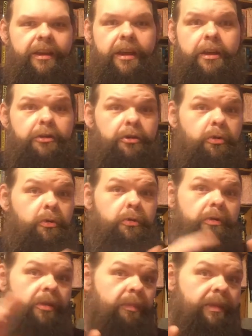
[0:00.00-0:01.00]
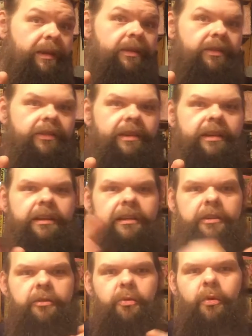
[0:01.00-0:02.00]
new to the big city,
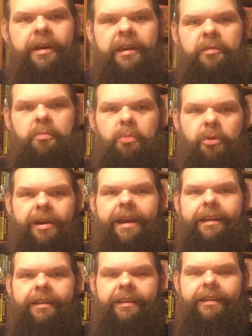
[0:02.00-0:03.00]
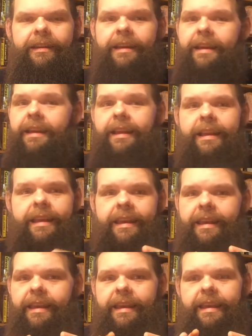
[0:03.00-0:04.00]
Dwayne Bradley.
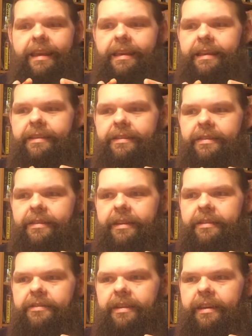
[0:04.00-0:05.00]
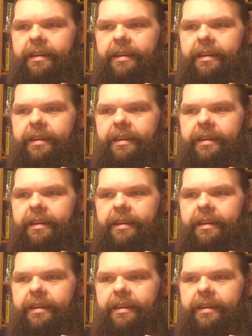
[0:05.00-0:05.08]
He is such a